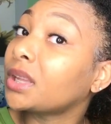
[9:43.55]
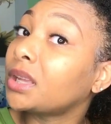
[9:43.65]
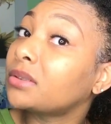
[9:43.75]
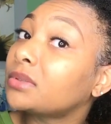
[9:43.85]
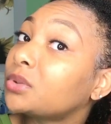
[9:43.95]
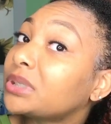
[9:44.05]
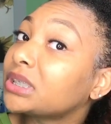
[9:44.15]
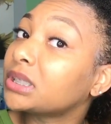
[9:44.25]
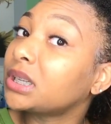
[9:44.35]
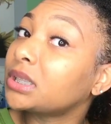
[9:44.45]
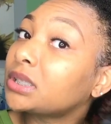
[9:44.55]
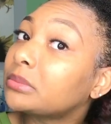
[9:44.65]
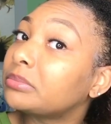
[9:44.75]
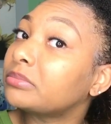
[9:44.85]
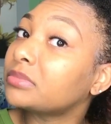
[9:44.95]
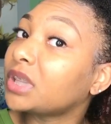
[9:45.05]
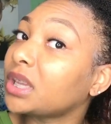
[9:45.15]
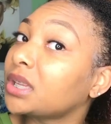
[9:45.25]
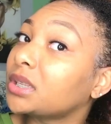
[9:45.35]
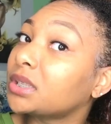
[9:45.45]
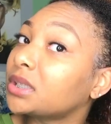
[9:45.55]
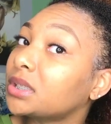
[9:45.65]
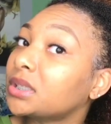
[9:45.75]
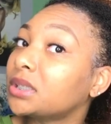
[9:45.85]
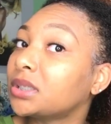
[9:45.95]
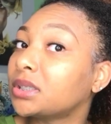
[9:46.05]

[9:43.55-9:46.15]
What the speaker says: I don't know what's in color that